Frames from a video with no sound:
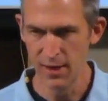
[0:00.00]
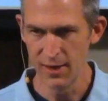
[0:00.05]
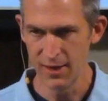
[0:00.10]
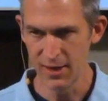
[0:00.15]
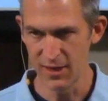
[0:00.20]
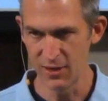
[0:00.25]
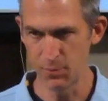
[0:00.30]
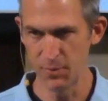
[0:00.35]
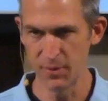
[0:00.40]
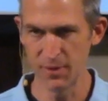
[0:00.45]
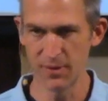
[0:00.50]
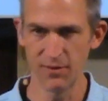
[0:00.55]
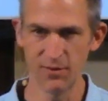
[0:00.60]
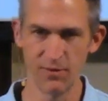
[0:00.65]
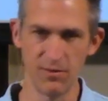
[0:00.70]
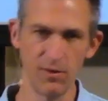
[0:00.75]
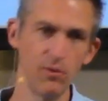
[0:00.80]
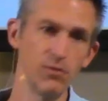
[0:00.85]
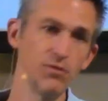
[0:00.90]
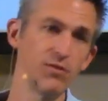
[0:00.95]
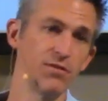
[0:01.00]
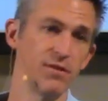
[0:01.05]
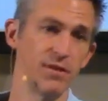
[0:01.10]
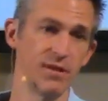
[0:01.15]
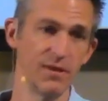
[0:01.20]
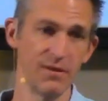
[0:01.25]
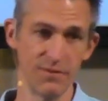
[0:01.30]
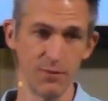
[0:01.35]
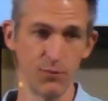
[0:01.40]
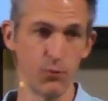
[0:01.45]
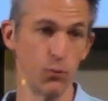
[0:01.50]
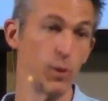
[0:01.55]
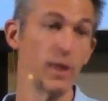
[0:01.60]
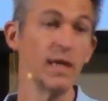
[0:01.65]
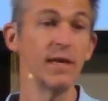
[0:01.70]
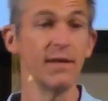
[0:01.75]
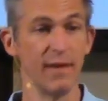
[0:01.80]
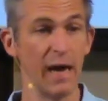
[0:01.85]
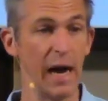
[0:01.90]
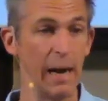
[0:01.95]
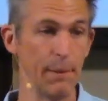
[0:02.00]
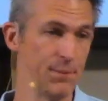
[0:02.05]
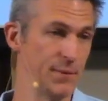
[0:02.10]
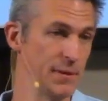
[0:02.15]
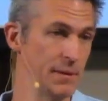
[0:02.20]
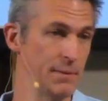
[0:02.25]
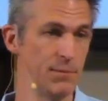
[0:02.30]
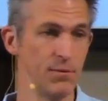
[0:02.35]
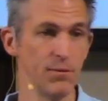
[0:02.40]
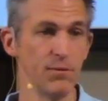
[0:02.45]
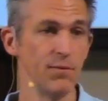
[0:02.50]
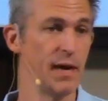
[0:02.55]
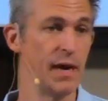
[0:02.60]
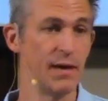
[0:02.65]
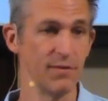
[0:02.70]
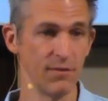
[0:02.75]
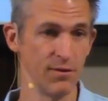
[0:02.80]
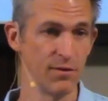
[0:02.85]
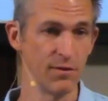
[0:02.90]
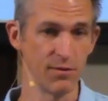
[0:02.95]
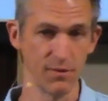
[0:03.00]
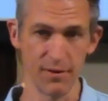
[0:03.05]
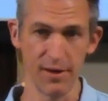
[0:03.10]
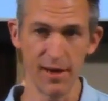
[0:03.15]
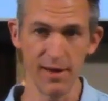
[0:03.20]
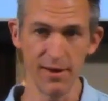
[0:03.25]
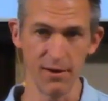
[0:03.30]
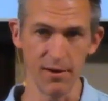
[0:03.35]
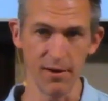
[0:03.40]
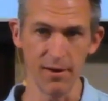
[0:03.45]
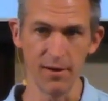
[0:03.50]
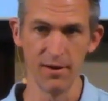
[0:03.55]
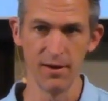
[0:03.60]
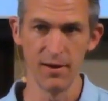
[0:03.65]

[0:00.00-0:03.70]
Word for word: is because those things, if we adopt them two thousand years later,